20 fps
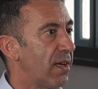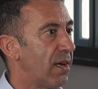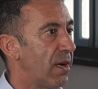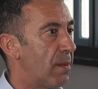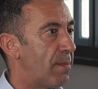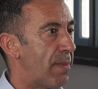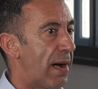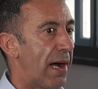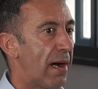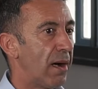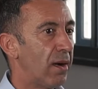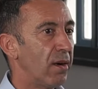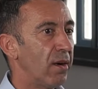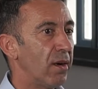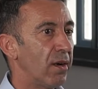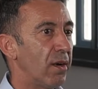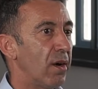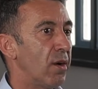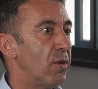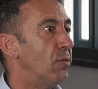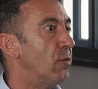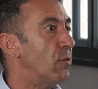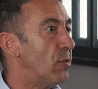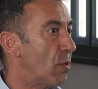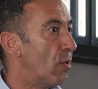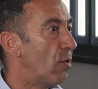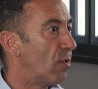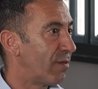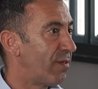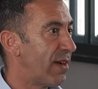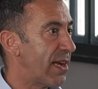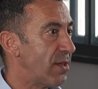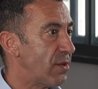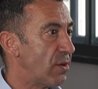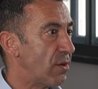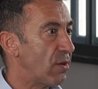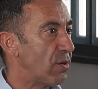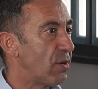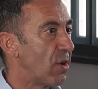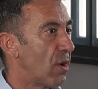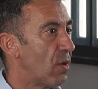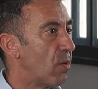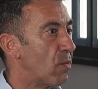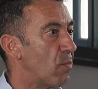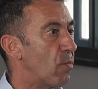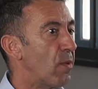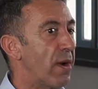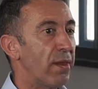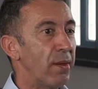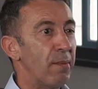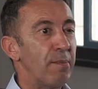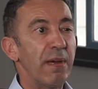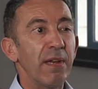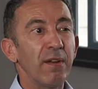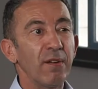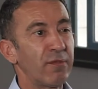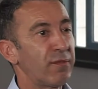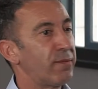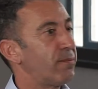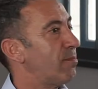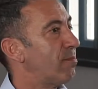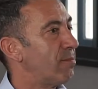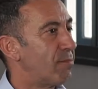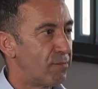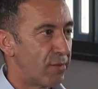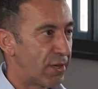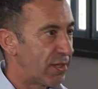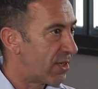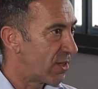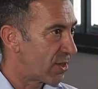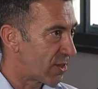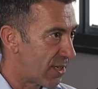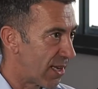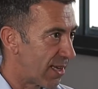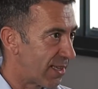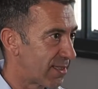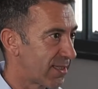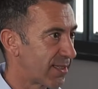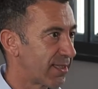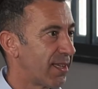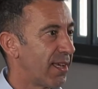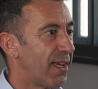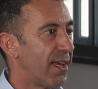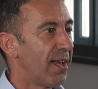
about a New York venue with a bit of Britishness.